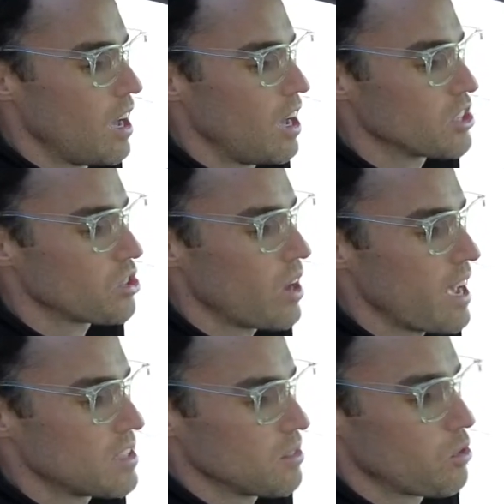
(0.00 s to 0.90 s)
Also
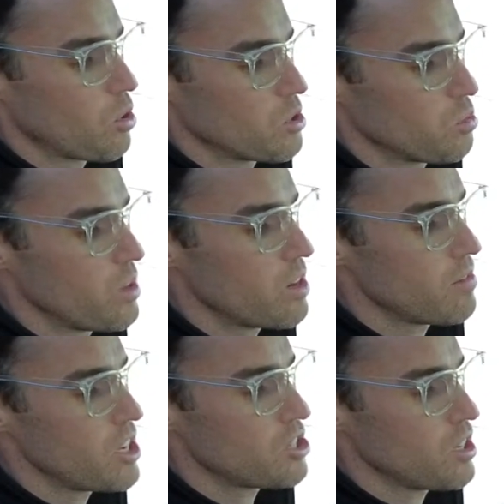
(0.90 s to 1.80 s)
has, of course, rear
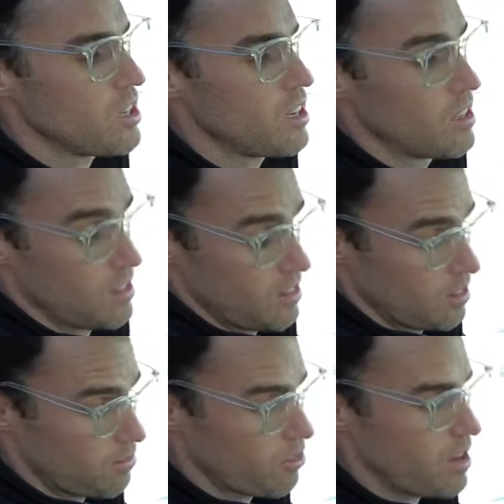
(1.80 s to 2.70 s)
vision,
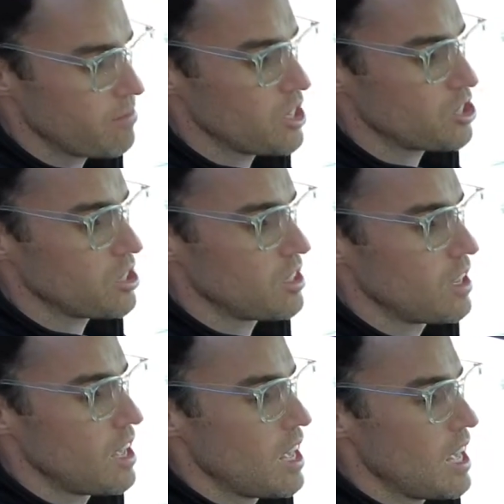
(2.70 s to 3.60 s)
the front vision,
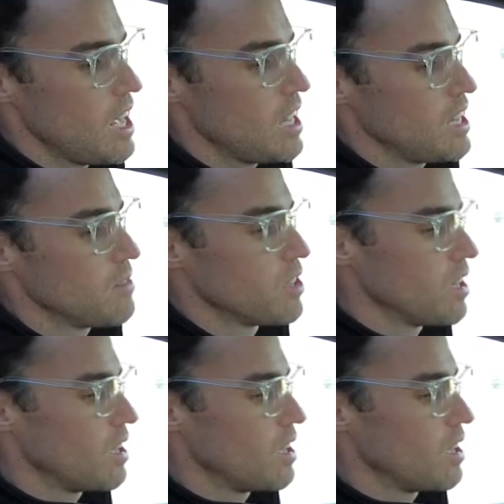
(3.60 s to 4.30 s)
and even